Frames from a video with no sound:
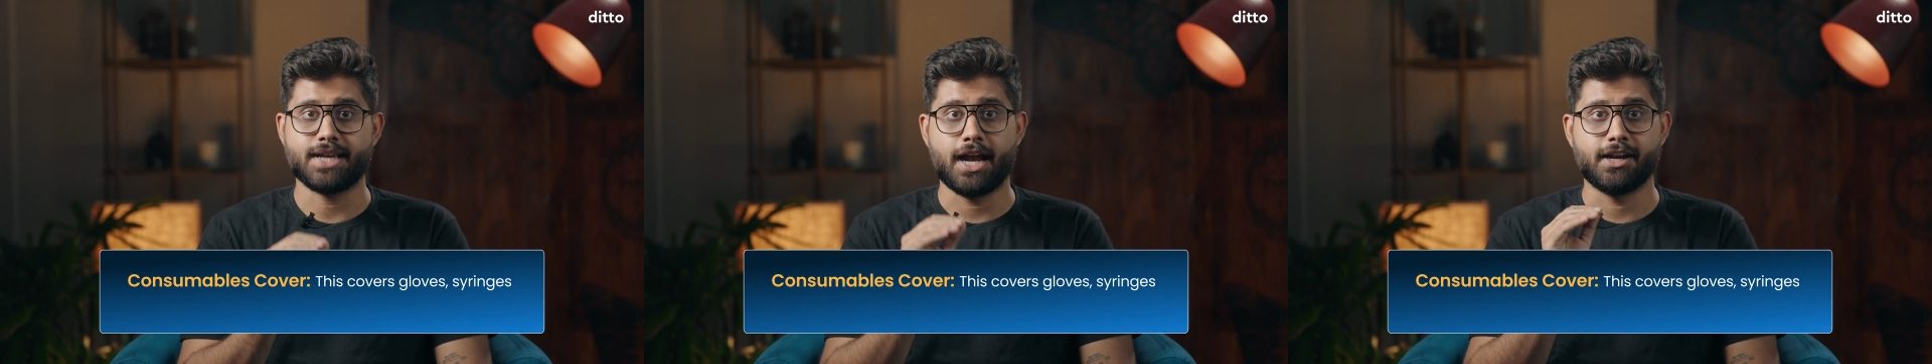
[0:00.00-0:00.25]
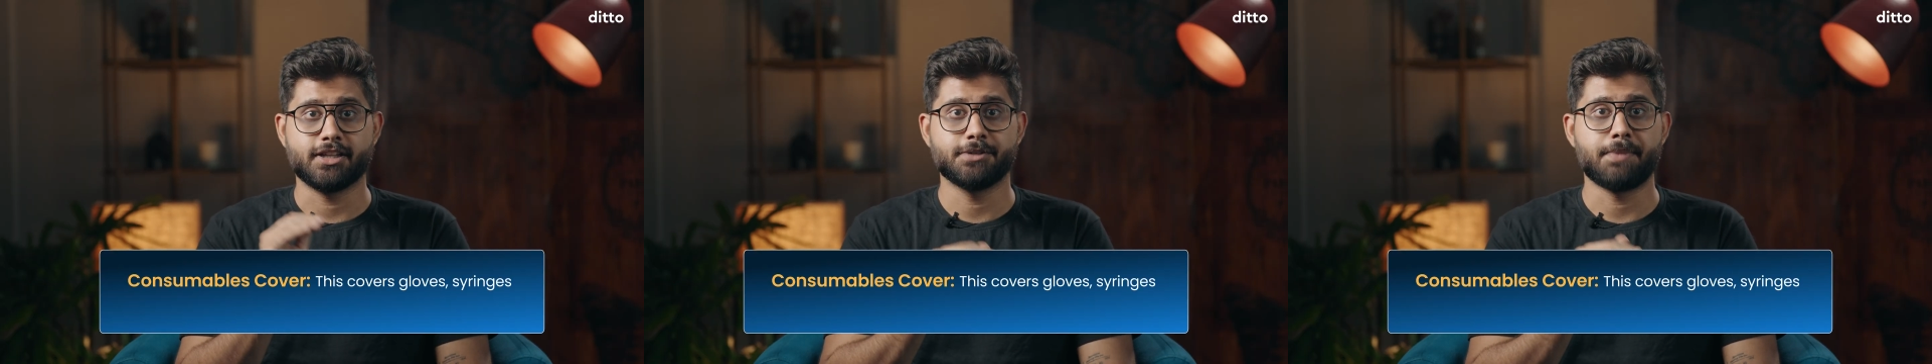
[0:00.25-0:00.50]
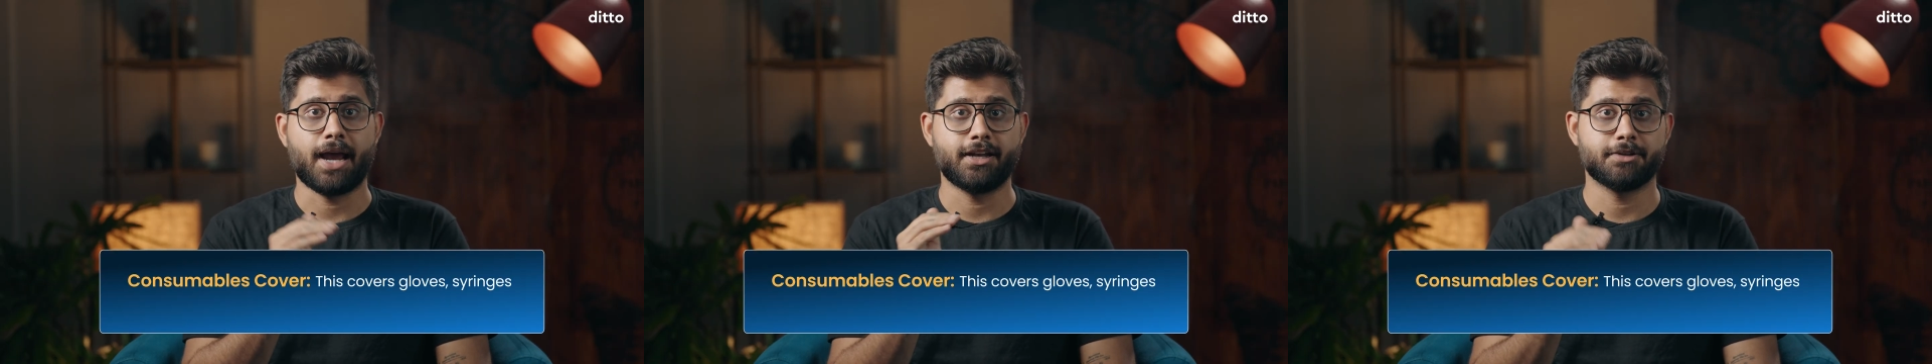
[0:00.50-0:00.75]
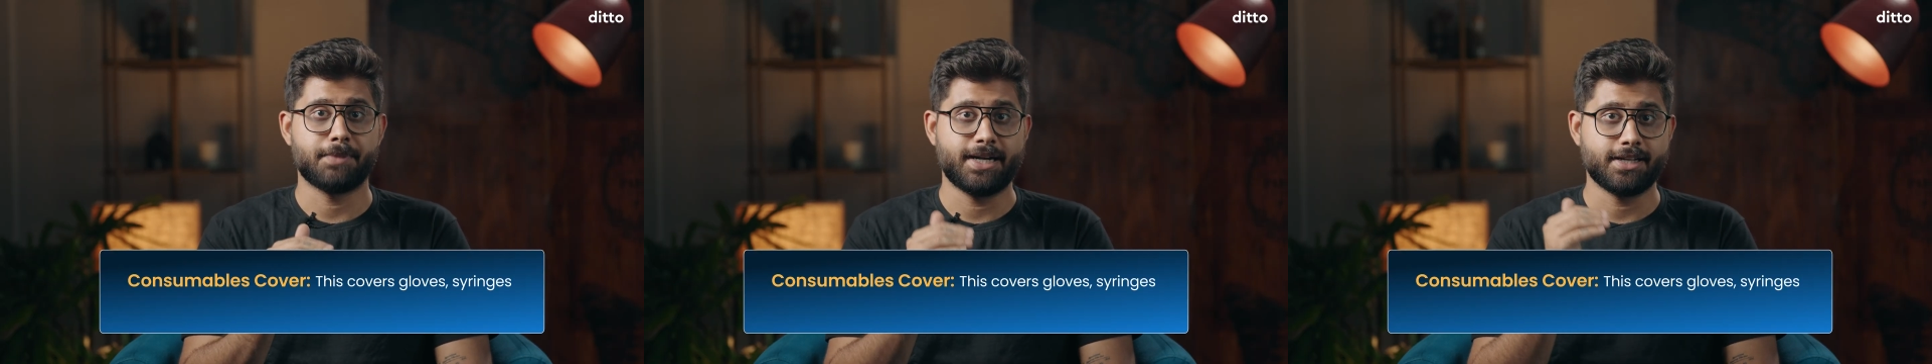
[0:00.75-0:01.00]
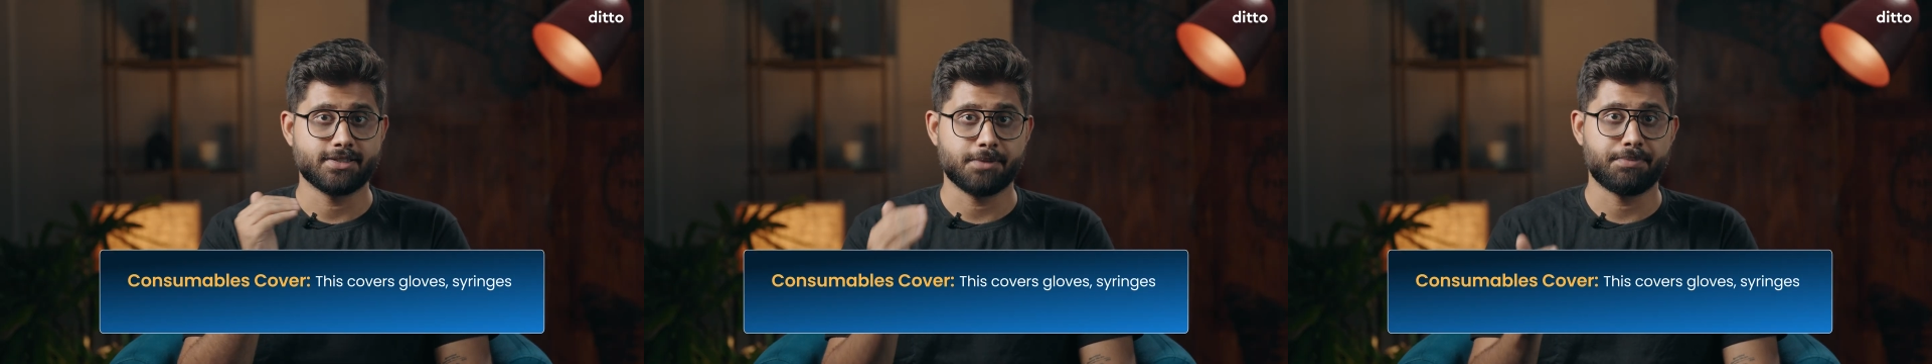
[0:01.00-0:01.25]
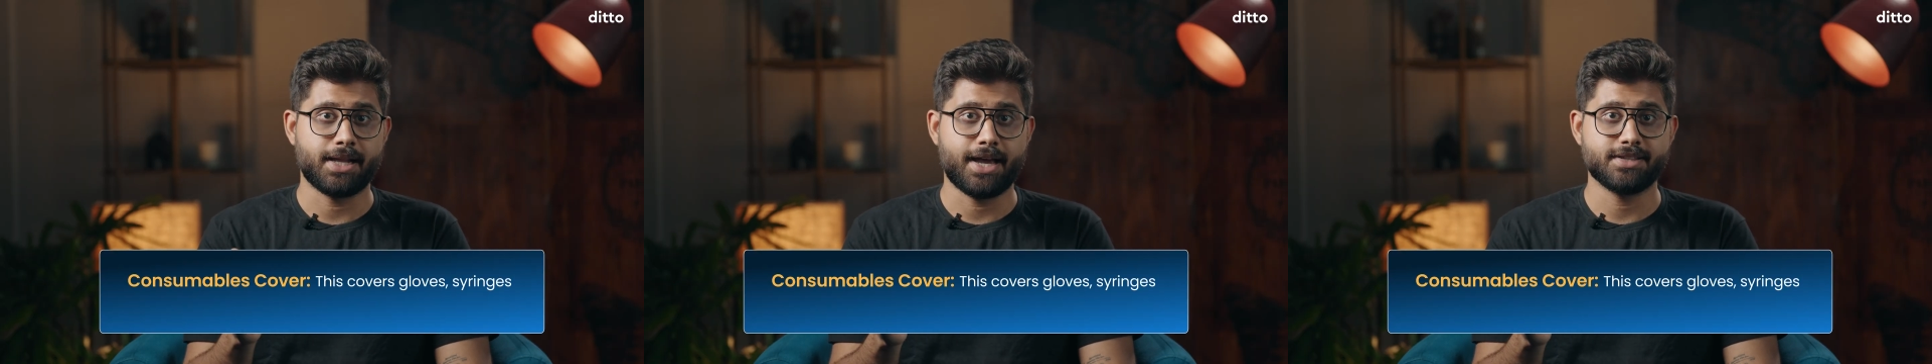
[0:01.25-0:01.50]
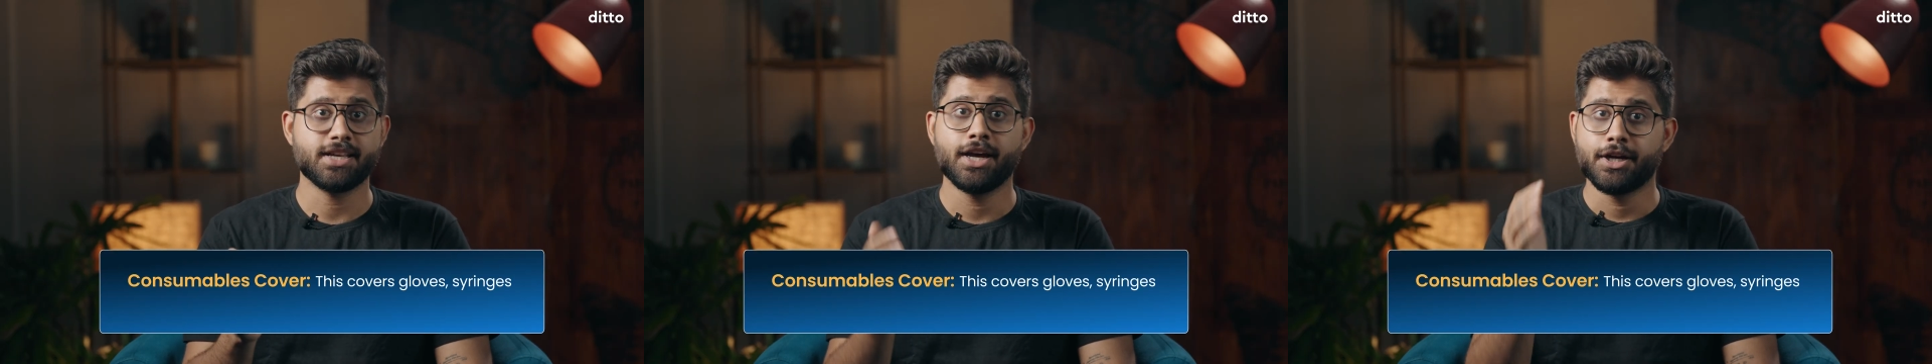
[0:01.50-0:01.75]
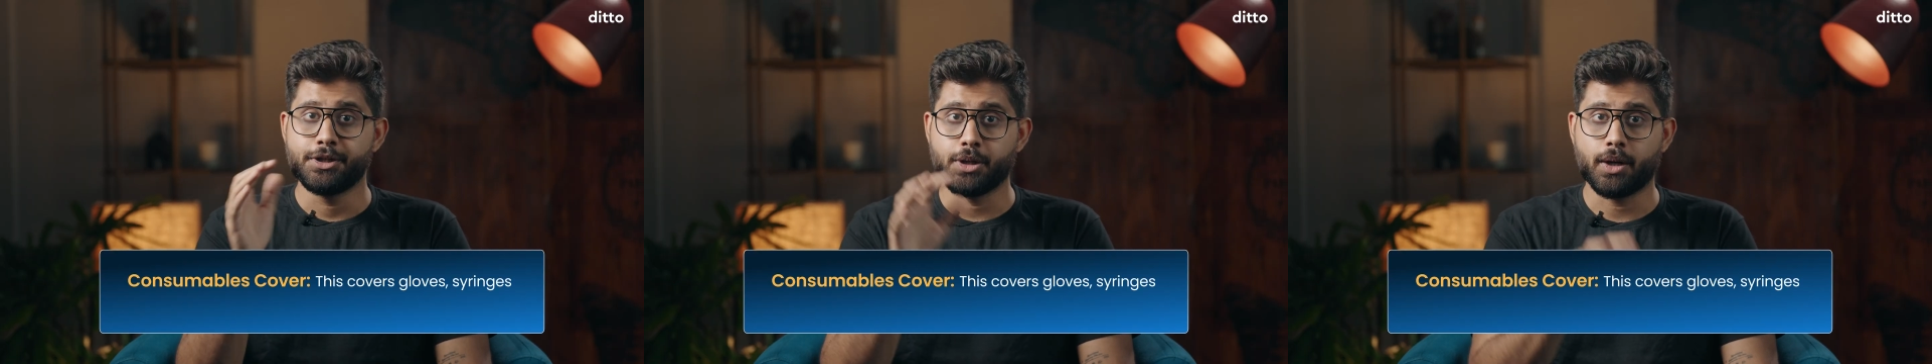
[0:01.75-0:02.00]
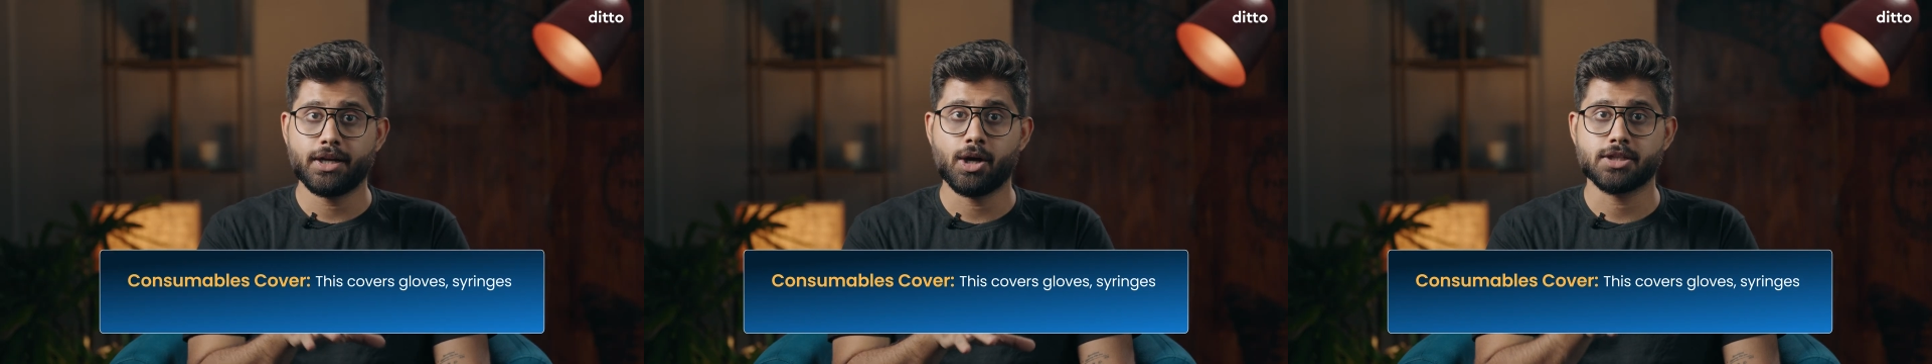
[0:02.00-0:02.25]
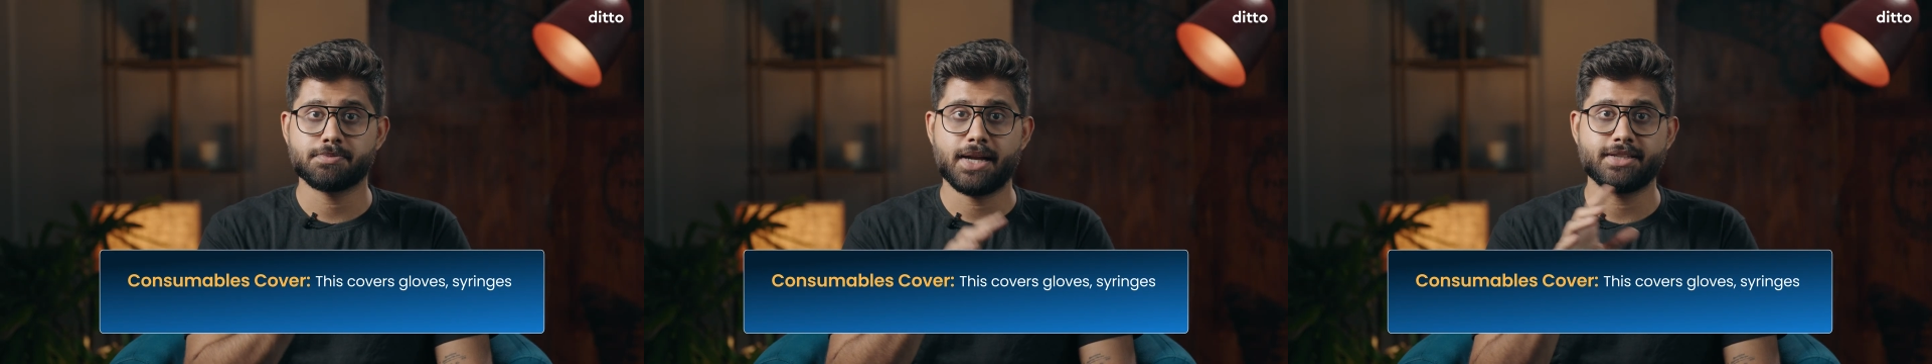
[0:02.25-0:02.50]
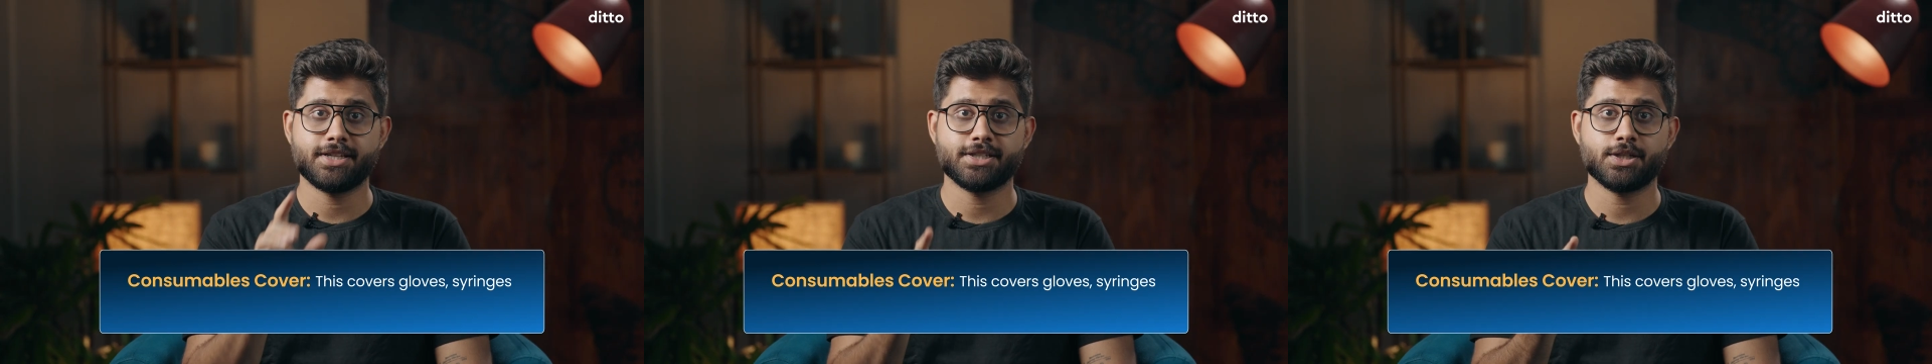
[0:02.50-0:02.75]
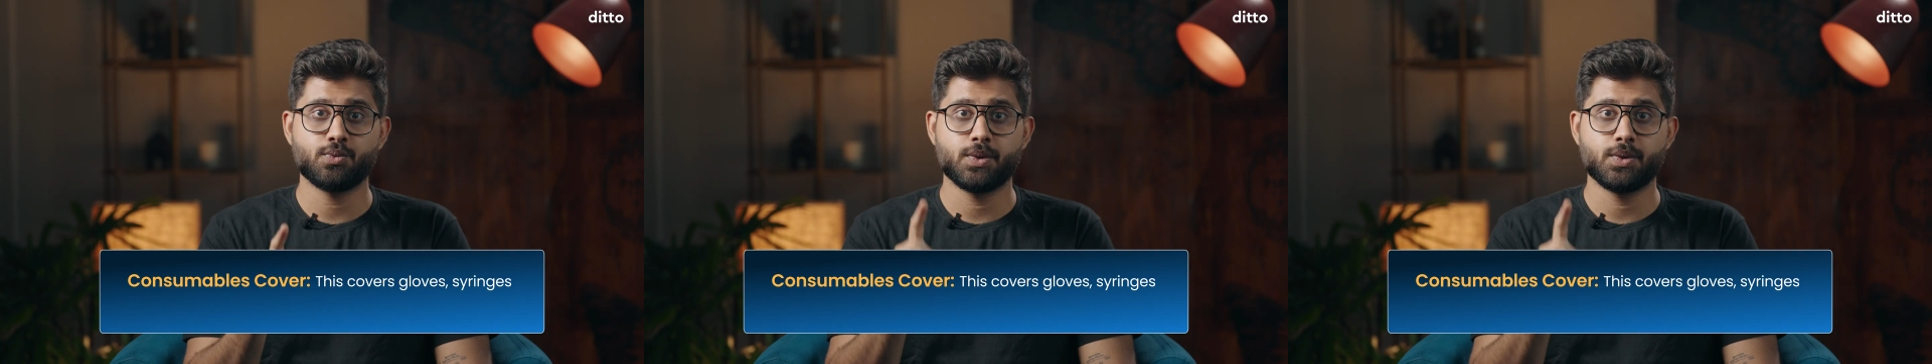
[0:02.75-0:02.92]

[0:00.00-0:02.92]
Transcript: and other minor medical supplies during hospitalization,